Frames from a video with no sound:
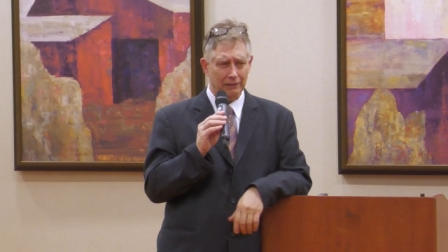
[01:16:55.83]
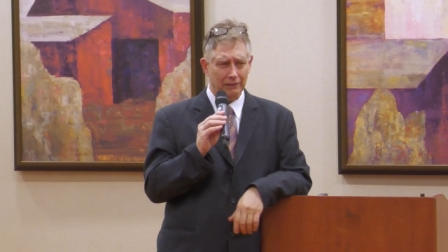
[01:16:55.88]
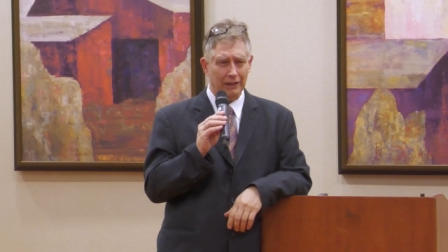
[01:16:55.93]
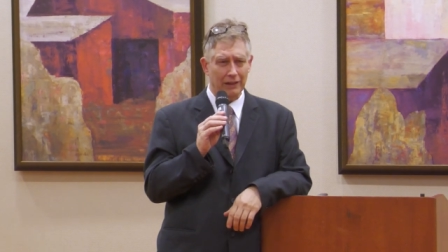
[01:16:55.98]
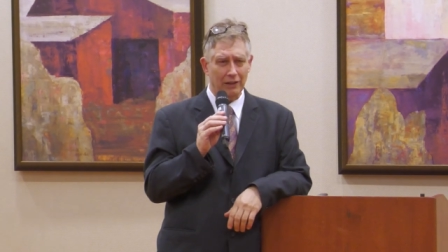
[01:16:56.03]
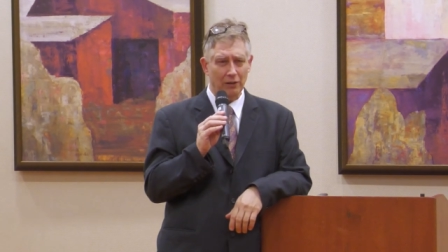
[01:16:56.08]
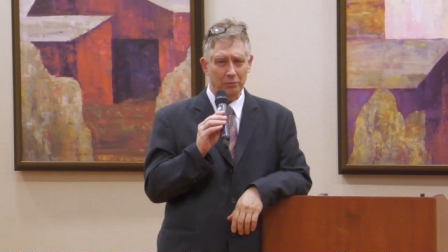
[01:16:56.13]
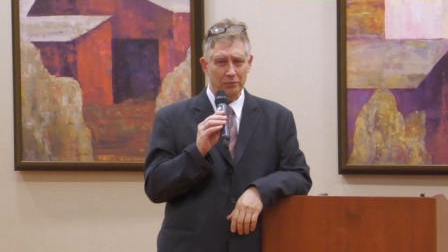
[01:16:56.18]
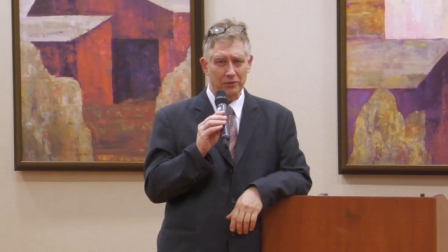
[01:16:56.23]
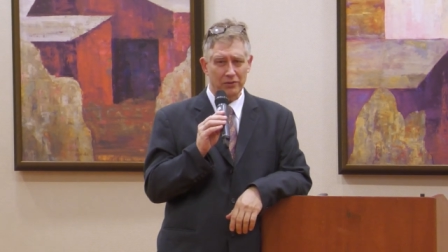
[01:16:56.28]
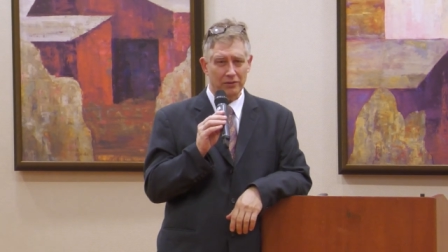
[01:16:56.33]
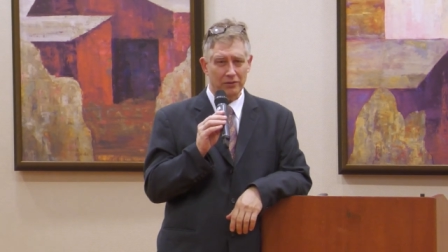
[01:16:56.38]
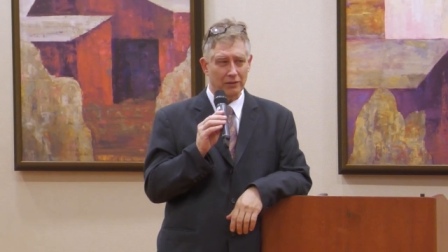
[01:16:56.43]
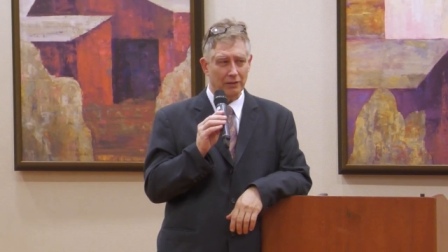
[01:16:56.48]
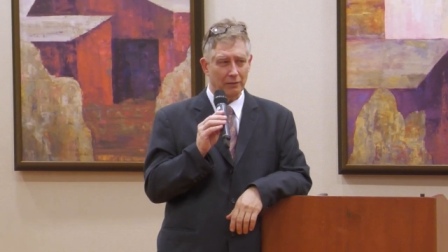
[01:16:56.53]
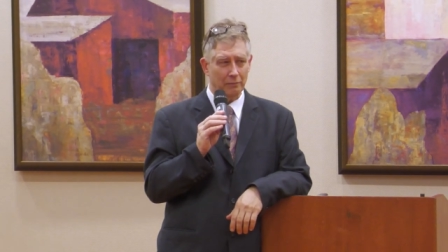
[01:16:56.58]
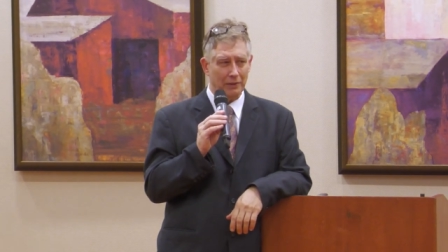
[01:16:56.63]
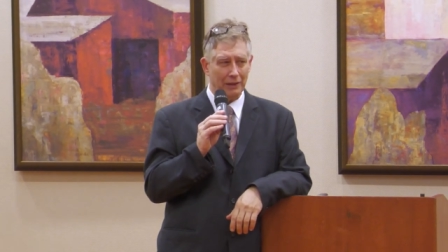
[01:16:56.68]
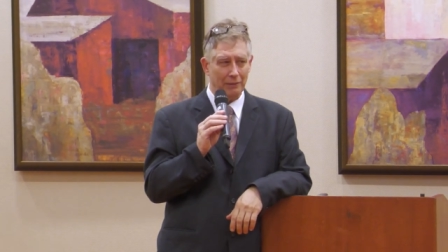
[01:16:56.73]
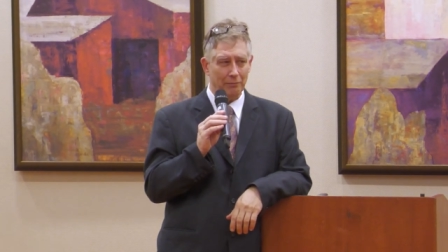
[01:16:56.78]
helps uh,
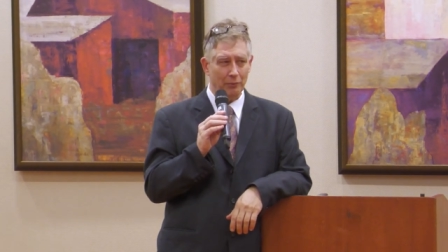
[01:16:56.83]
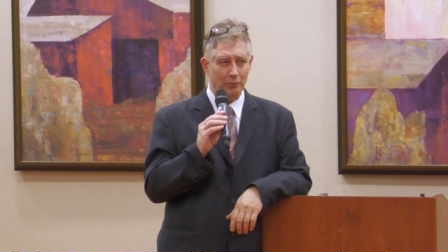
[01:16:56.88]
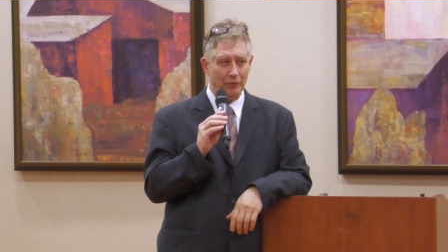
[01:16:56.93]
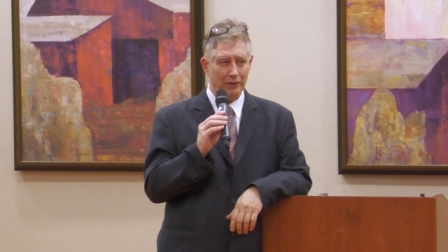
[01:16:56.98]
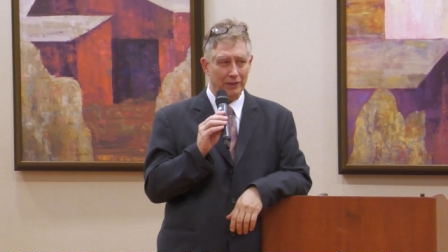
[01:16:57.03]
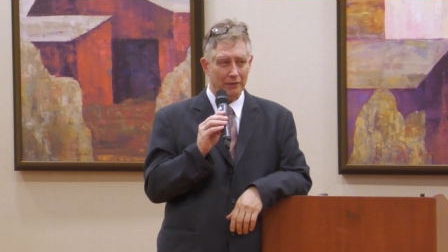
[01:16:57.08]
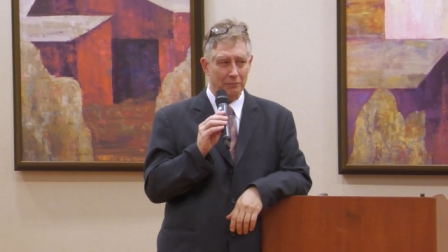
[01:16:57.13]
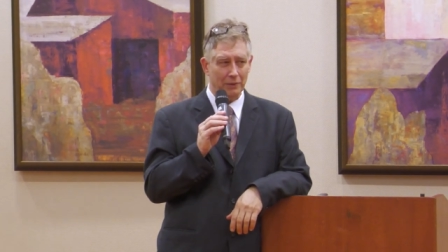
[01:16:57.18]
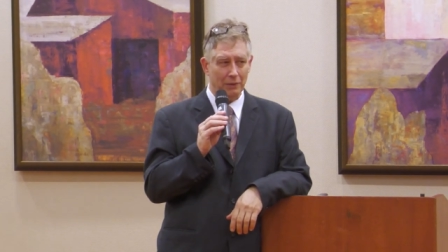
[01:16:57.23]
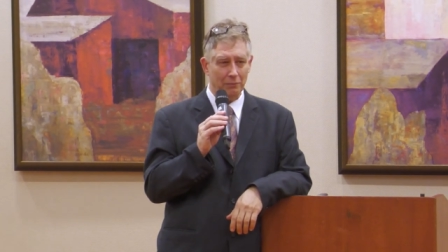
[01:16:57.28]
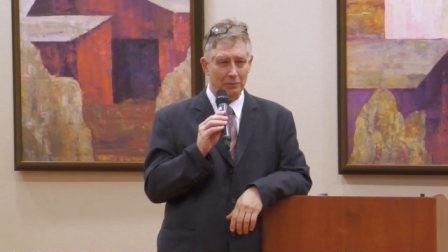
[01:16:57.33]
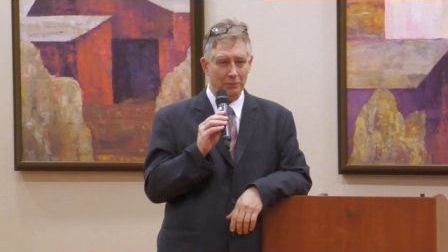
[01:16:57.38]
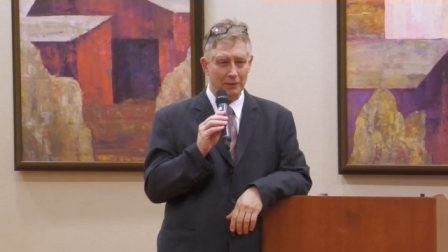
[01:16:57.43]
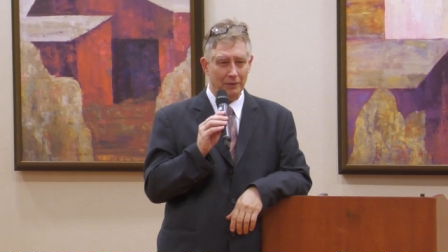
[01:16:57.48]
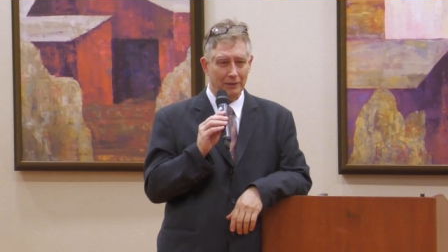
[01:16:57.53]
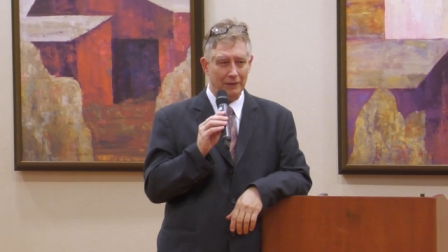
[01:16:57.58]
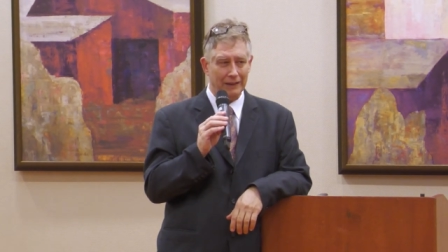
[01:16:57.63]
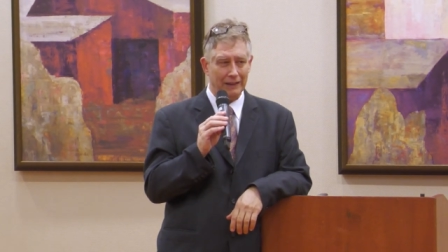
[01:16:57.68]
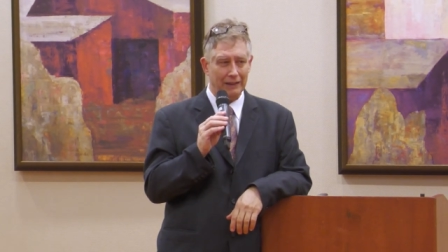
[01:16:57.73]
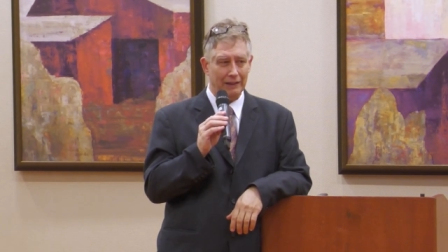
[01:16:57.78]
people with their
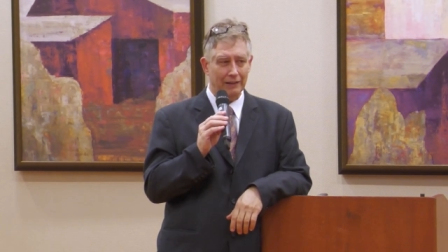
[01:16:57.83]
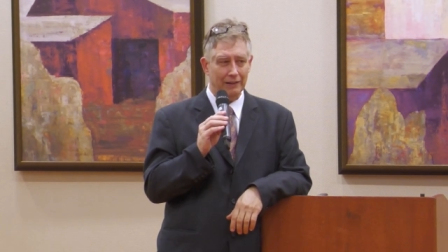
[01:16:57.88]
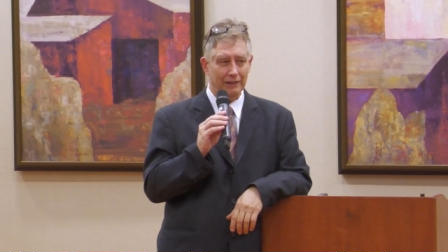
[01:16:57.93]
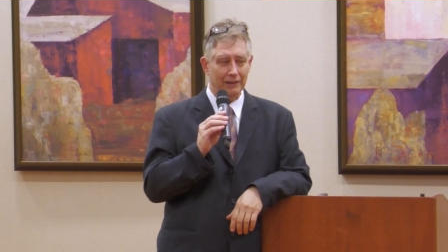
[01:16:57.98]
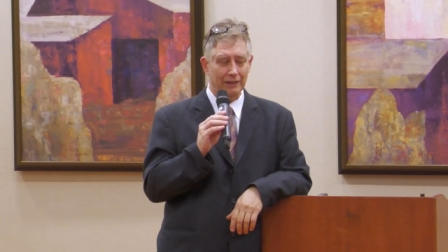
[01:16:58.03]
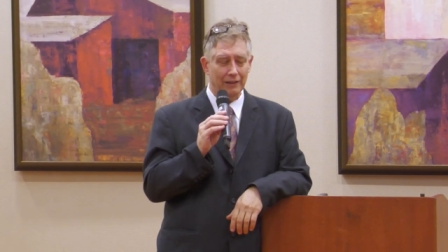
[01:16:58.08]
mobility.